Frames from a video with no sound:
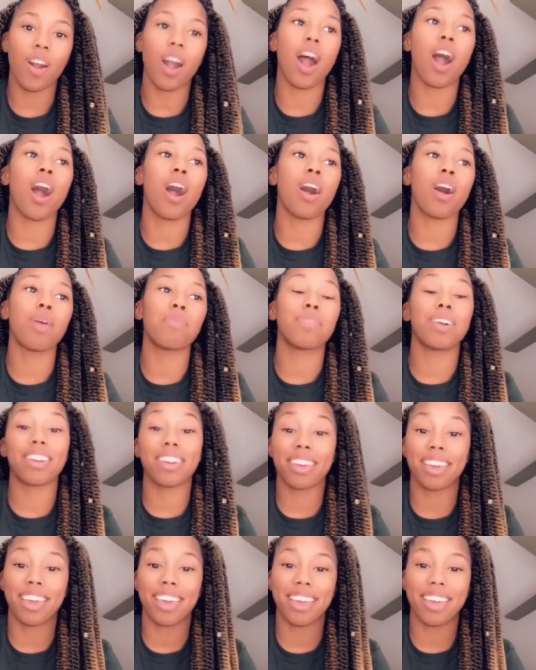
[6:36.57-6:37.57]
Um,
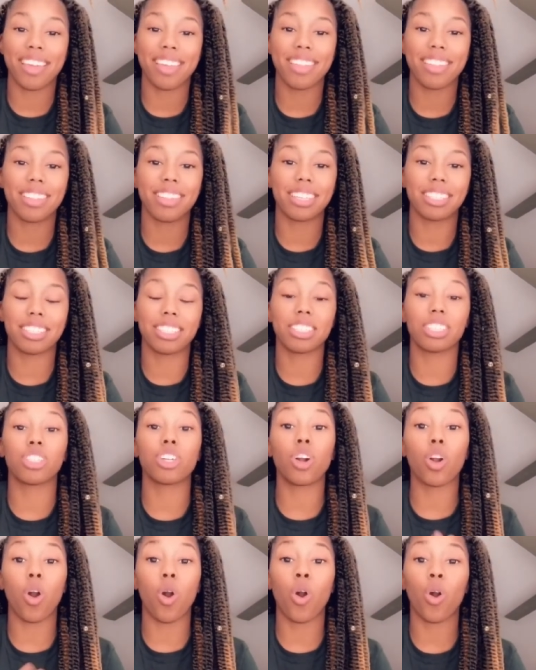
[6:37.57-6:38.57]
again, this is
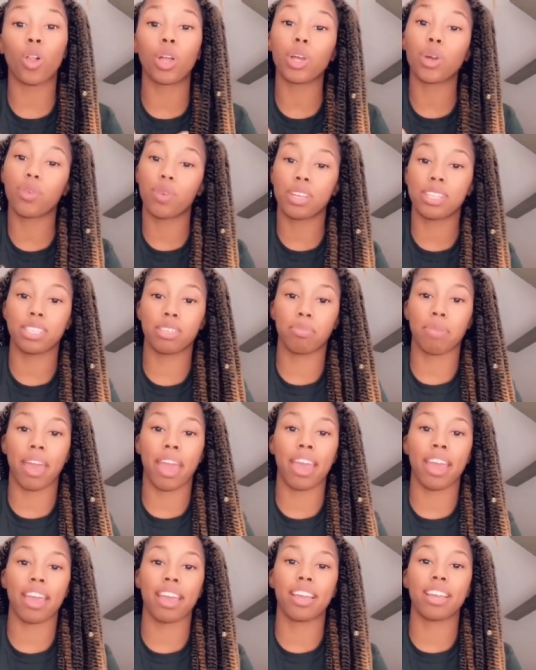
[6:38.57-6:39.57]
Nicole and Quinn's
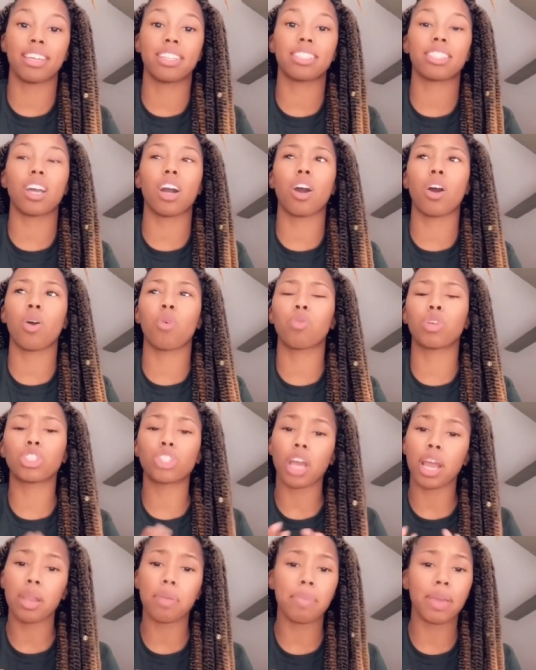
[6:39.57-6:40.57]
page. Um, we're
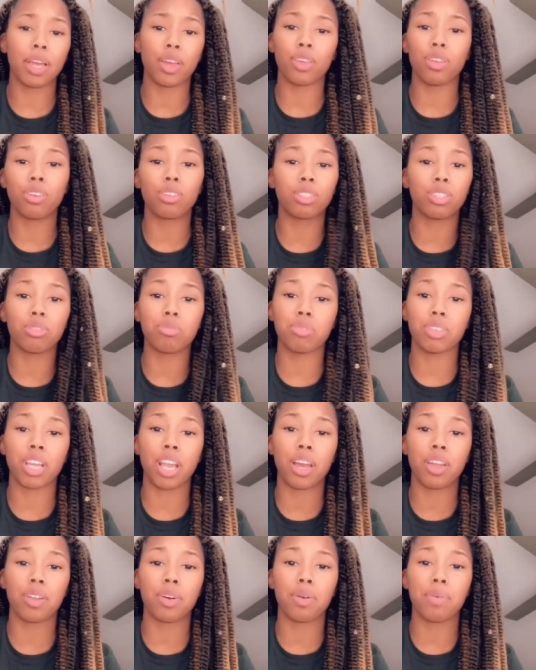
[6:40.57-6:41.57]
trying to make a YouTube
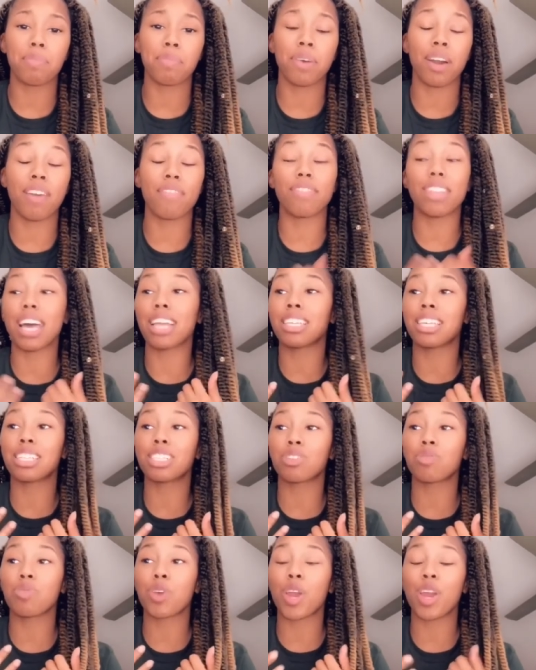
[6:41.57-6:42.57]
channel, but that
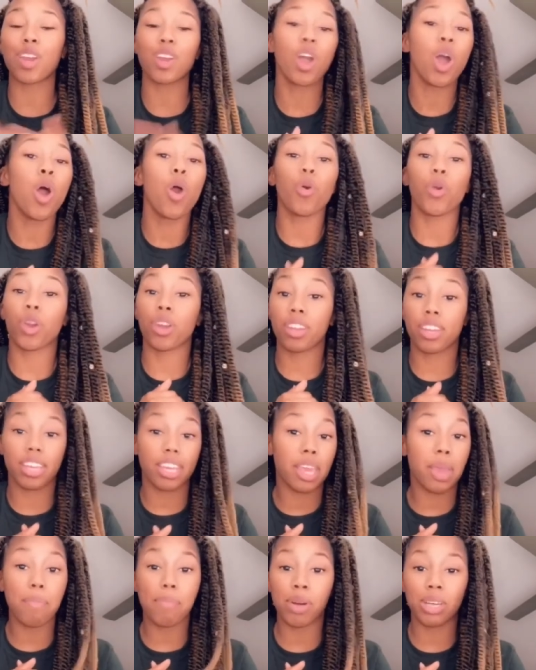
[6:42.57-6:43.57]
doesn't work, we're gonna
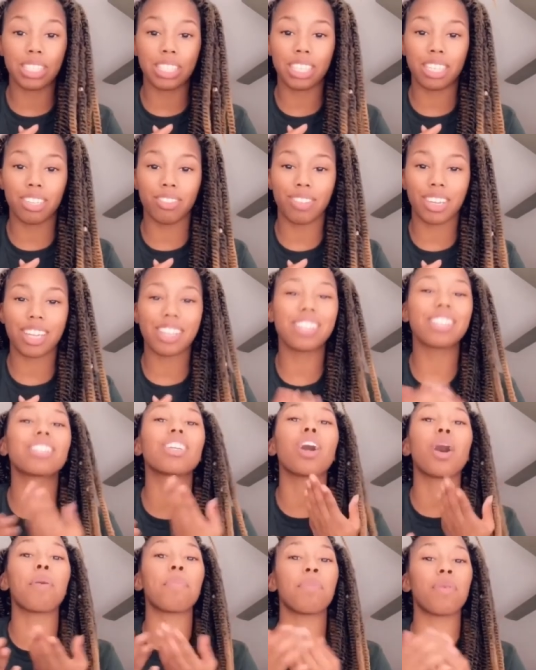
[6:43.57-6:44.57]
keep posting these videos
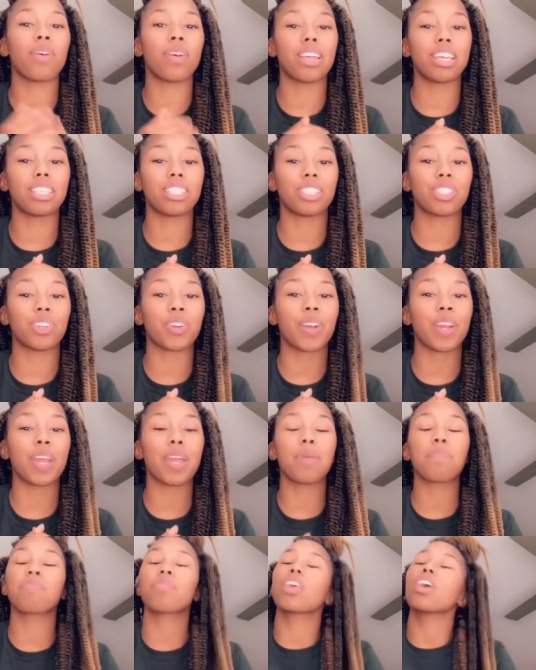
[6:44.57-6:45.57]
up on
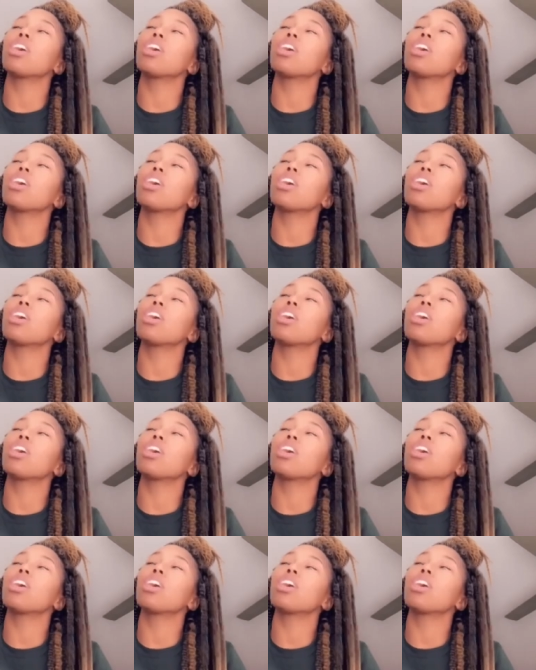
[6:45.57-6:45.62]
Instagram.